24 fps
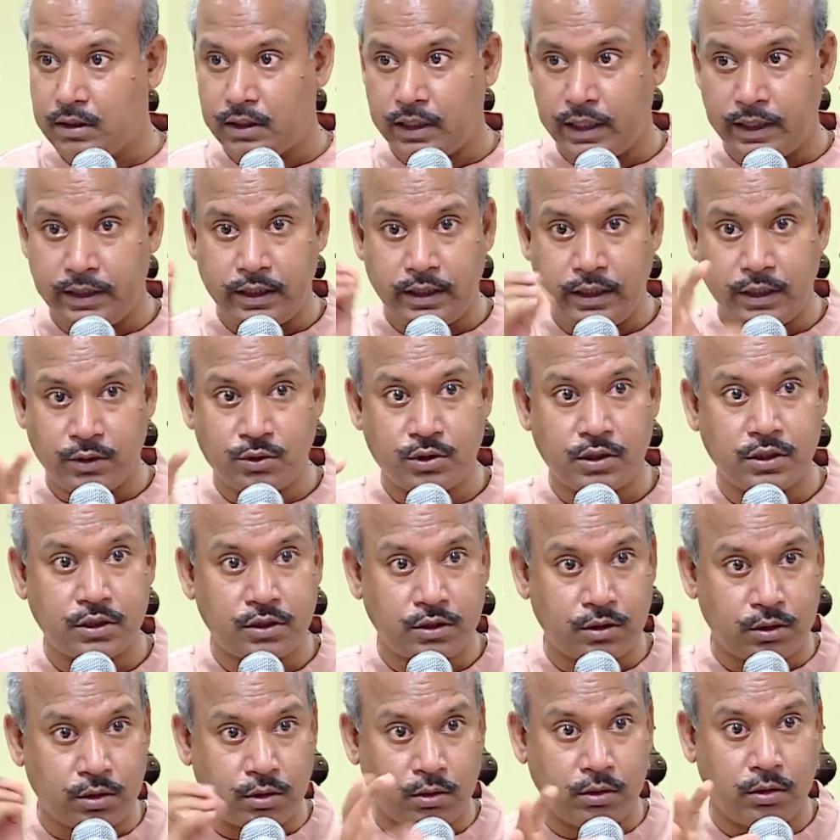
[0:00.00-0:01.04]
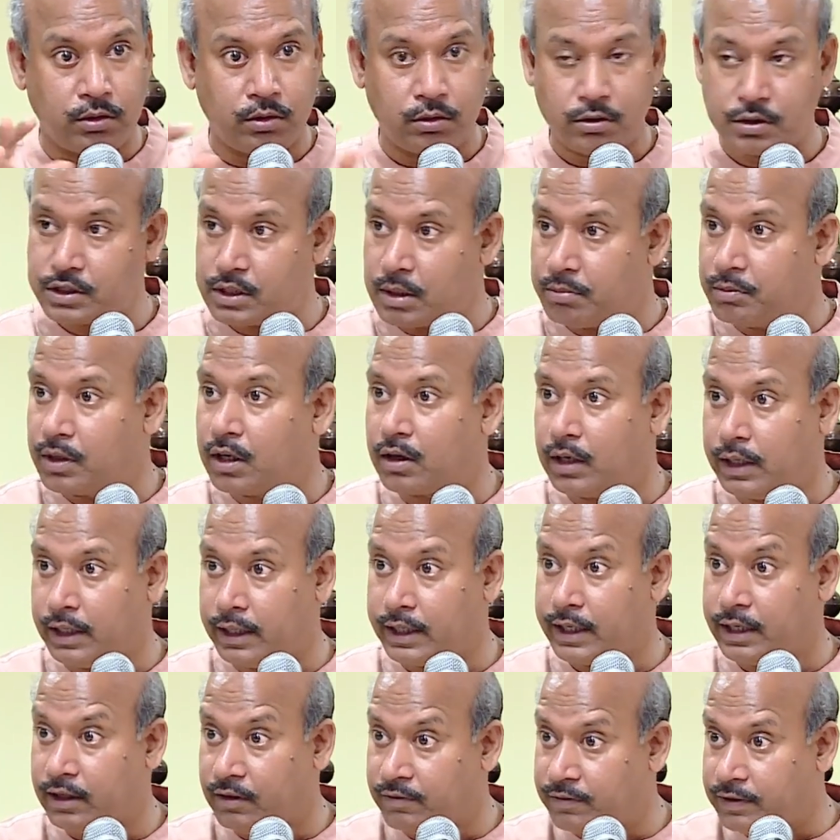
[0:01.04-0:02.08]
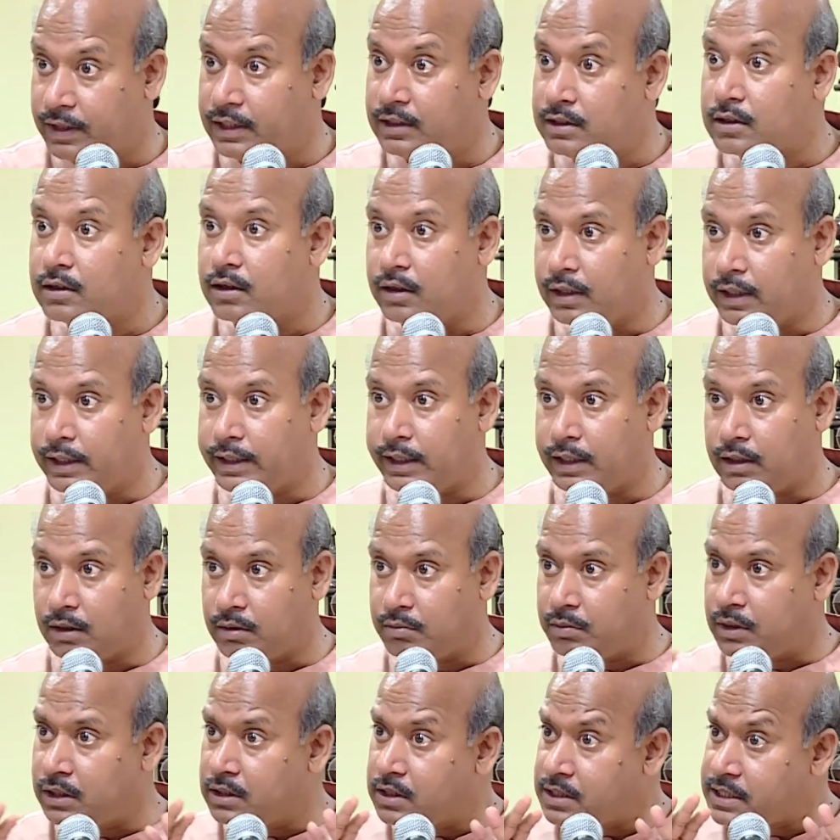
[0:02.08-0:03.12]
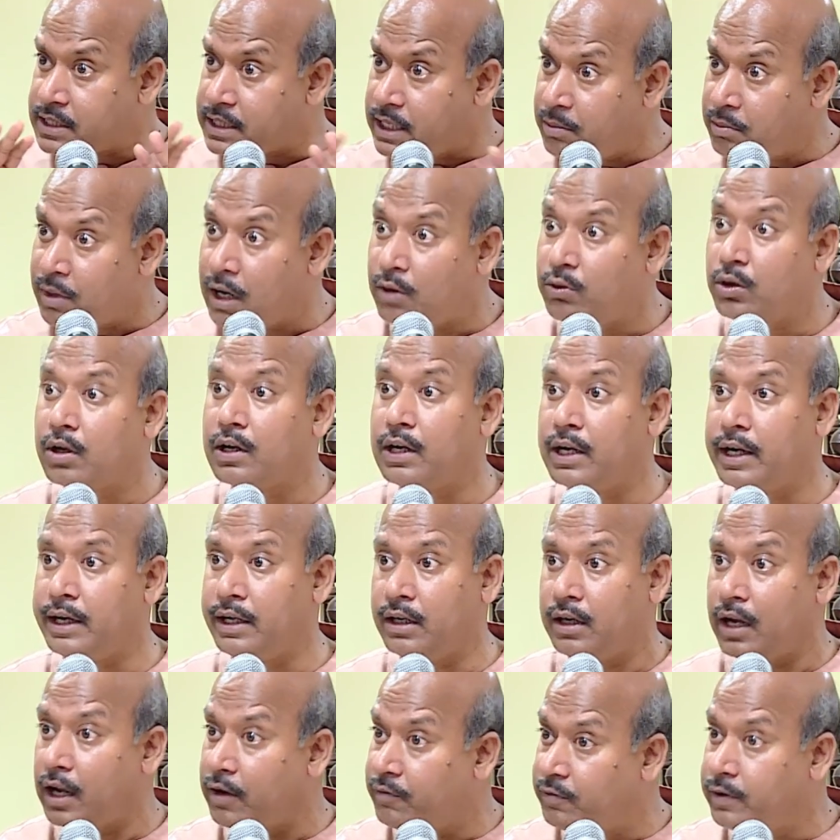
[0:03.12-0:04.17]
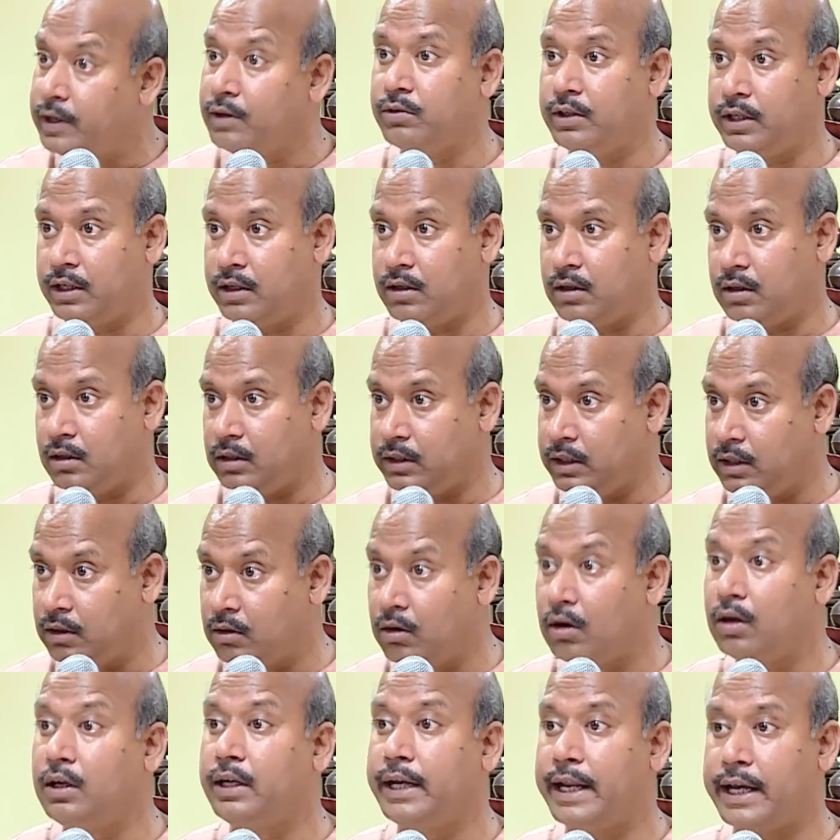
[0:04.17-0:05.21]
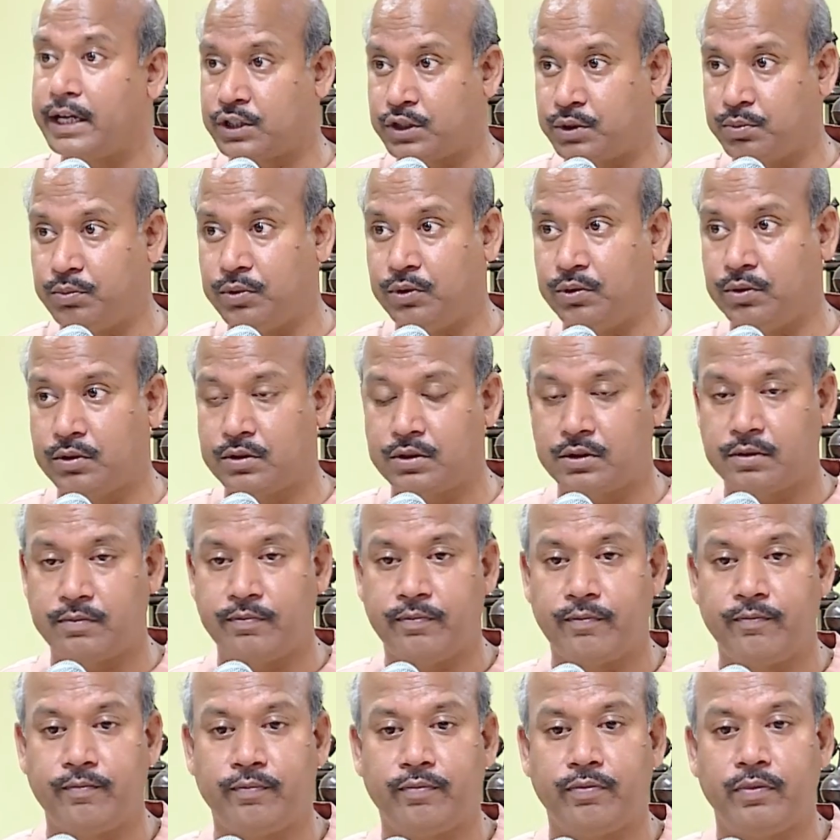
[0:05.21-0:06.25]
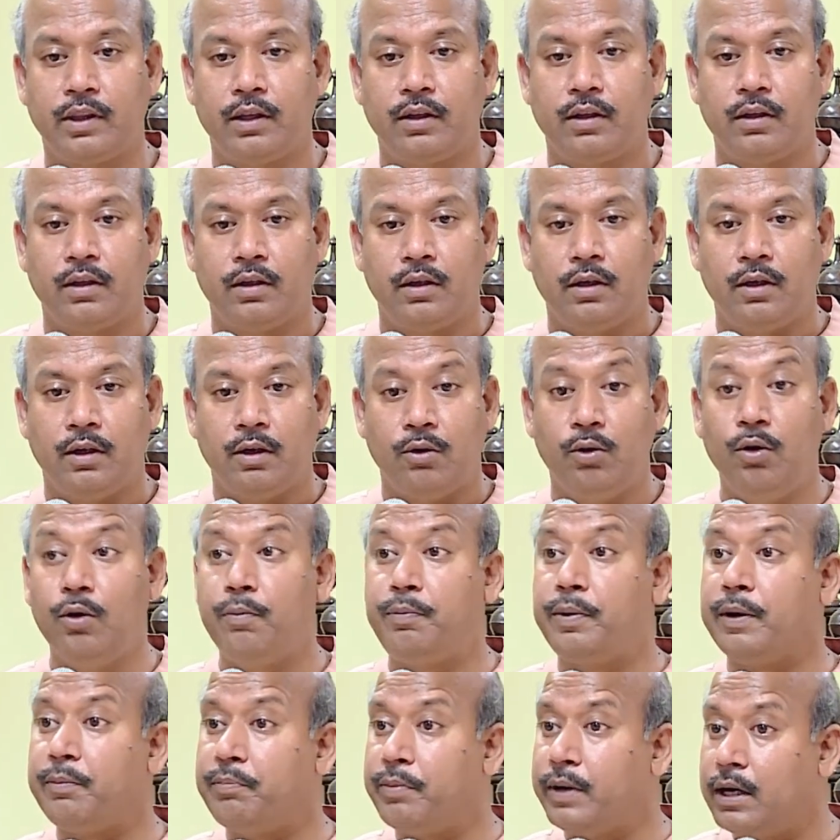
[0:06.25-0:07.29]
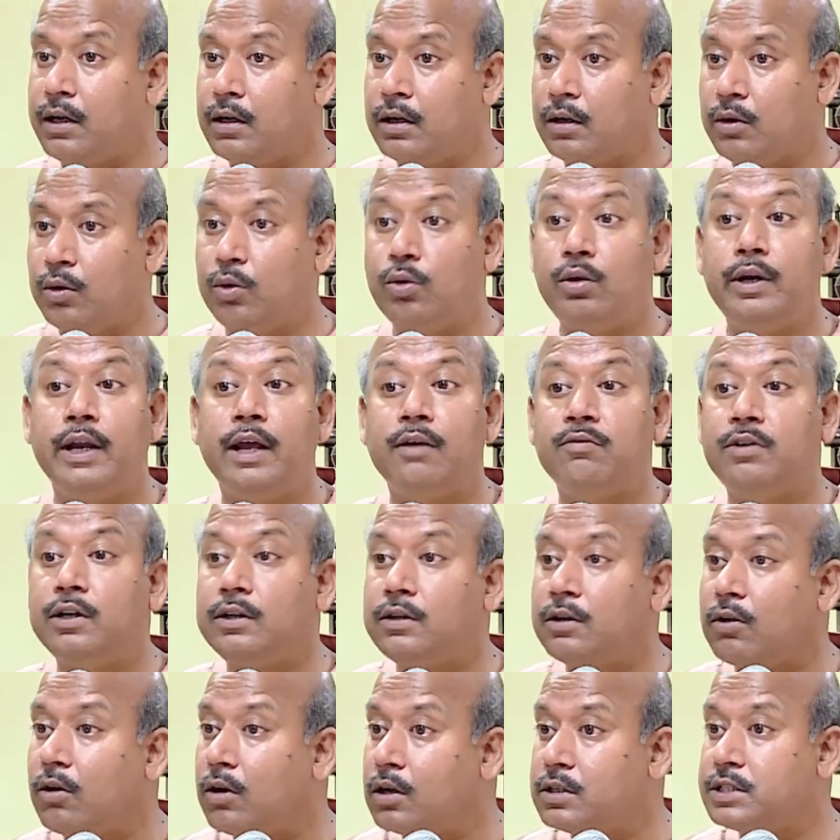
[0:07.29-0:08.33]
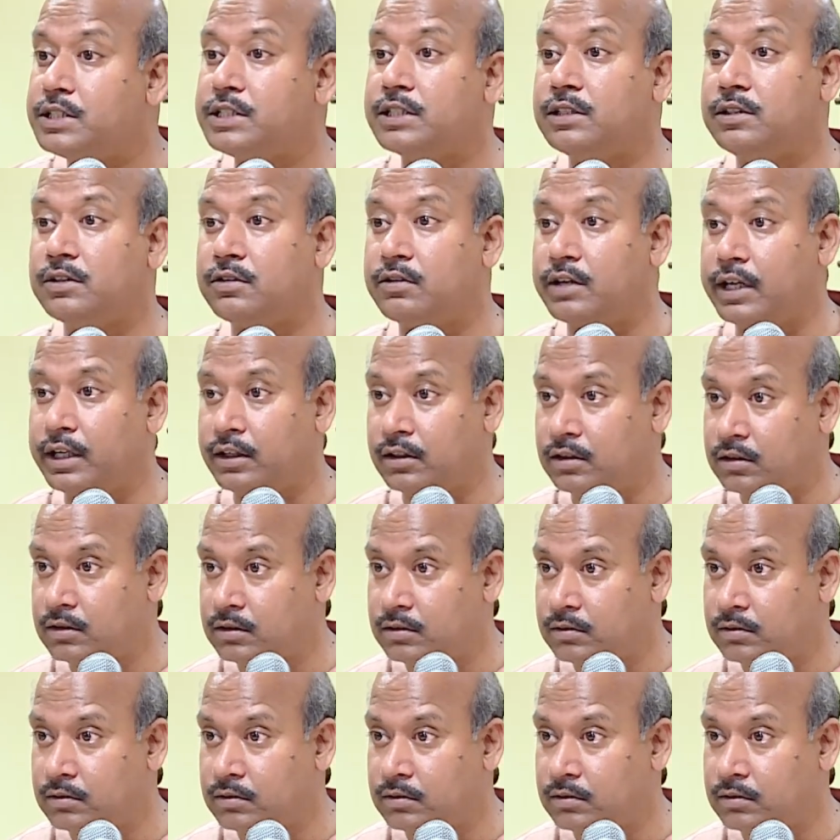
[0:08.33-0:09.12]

and then you just throw some content, fill the content, but the same outline everywhere in all textbooks. Who prepare? Who never taught children.